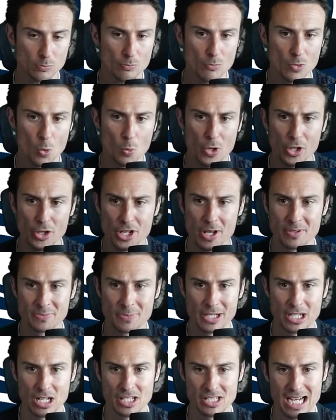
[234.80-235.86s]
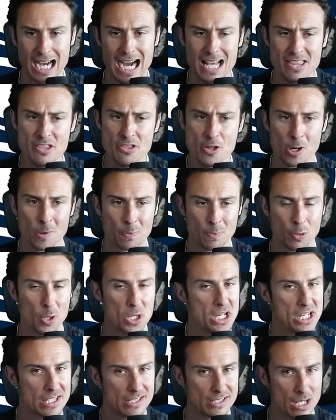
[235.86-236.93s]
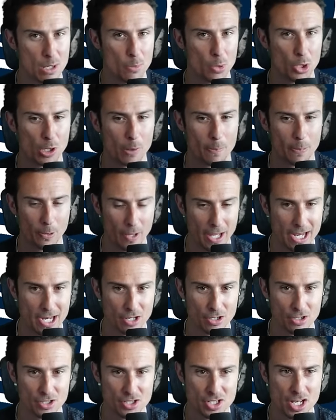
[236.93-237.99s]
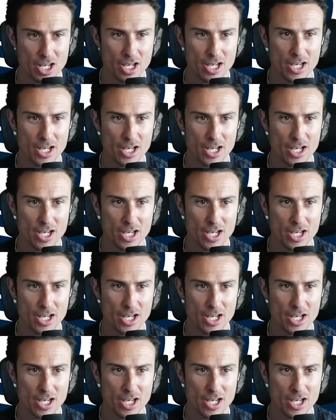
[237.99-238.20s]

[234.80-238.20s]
Williams, because I think they're pretty similar players.